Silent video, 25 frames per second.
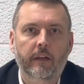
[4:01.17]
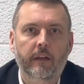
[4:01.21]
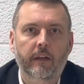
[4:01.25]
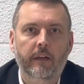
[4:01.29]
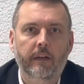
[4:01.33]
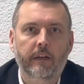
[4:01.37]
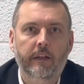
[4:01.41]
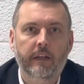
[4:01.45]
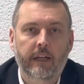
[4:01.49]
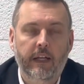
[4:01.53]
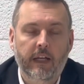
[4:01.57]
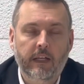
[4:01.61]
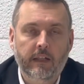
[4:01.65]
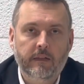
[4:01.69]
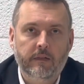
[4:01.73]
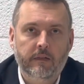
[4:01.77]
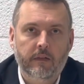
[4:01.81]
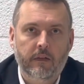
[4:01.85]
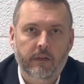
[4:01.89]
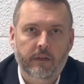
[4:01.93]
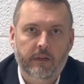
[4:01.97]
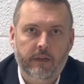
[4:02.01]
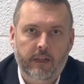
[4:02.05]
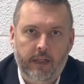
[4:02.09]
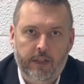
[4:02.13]
The next
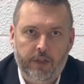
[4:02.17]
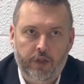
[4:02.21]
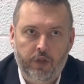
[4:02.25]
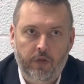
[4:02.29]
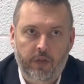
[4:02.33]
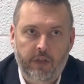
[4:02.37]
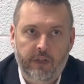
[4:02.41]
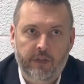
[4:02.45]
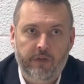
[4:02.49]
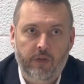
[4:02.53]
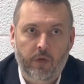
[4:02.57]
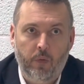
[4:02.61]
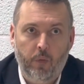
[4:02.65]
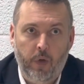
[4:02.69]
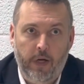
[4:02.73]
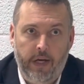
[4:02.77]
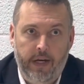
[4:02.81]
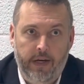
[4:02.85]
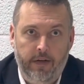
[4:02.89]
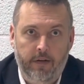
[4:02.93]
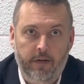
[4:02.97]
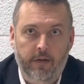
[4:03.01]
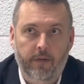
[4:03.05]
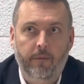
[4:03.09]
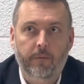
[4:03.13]
section is
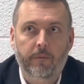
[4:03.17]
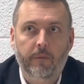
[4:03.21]
where.